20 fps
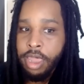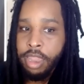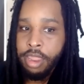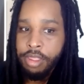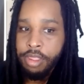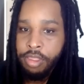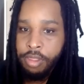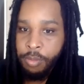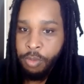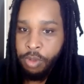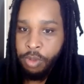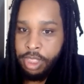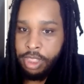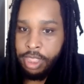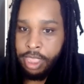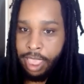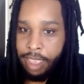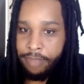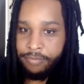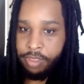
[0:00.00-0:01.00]
telling someone that
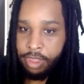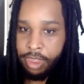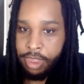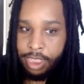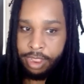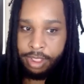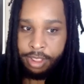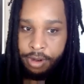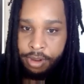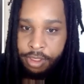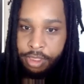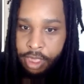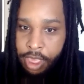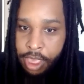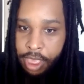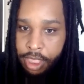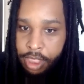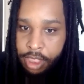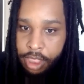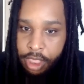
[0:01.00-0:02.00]
they have to lighten their
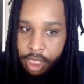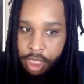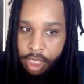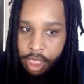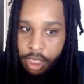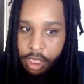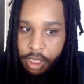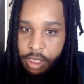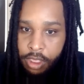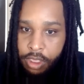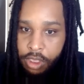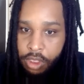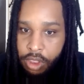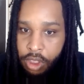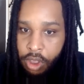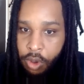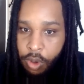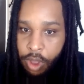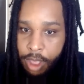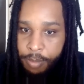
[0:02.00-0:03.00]
skin. You
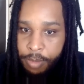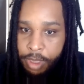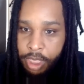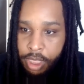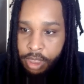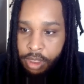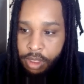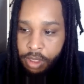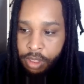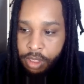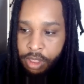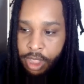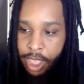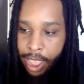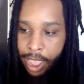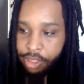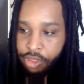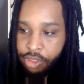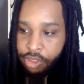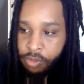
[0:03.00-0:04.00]
know, I mean,
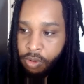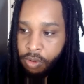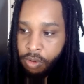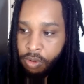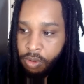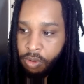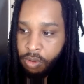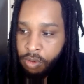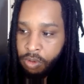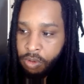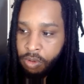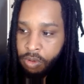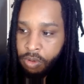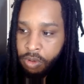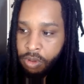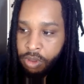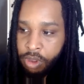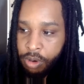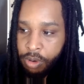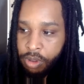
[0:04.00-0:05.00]
natural.
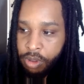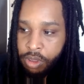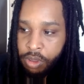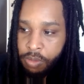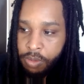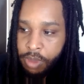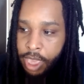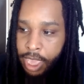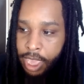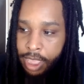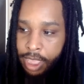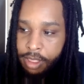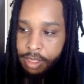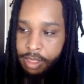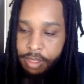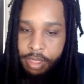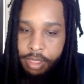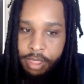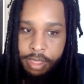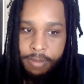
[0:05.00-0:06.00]
You're you can't
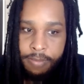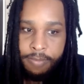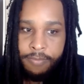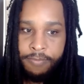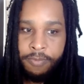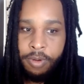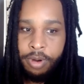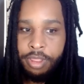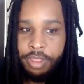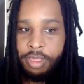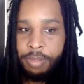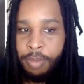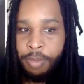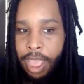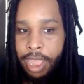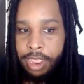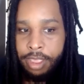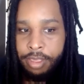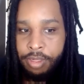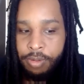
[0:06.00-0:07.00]
force
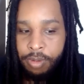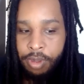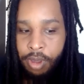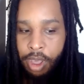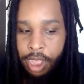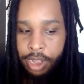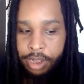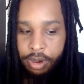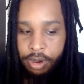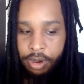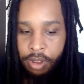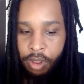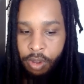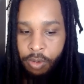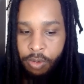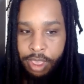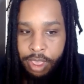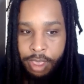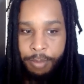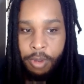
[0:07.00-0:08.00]
somebody to undergo
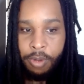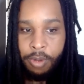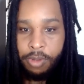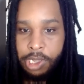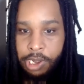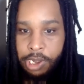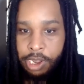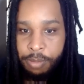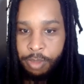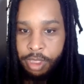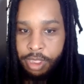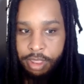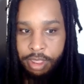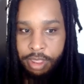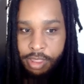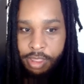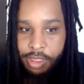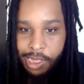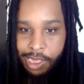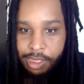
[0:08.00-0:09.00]
chemical treatments to
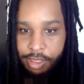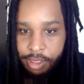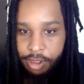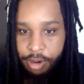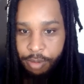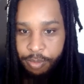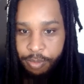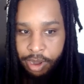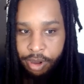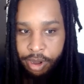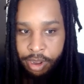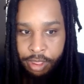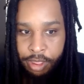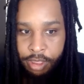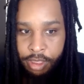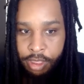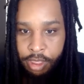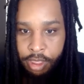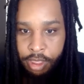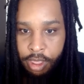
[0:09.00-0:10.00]
change their
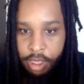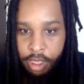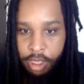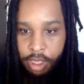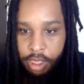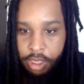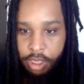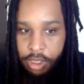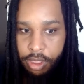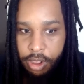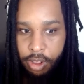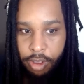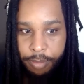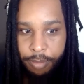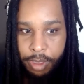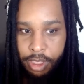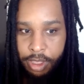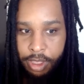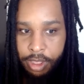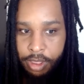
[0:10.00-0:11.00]
appearance. You know, I
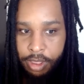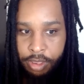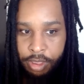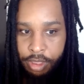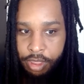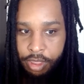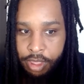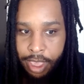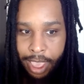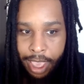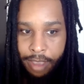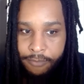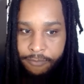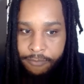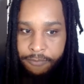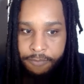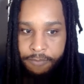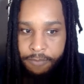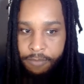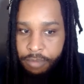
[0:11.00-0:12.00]
mean, just to have
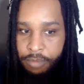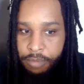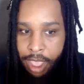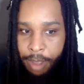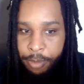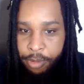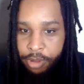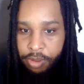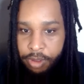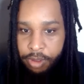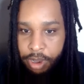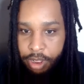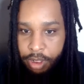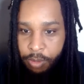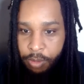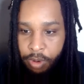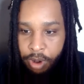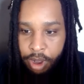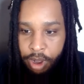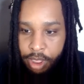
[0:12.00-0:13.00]
the opportunity
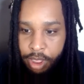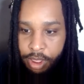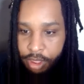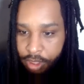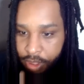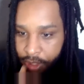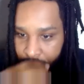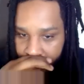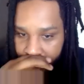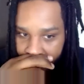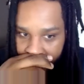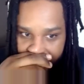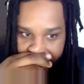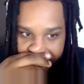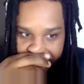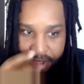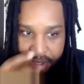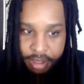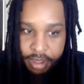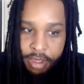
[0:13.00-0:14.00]
to work. It's it's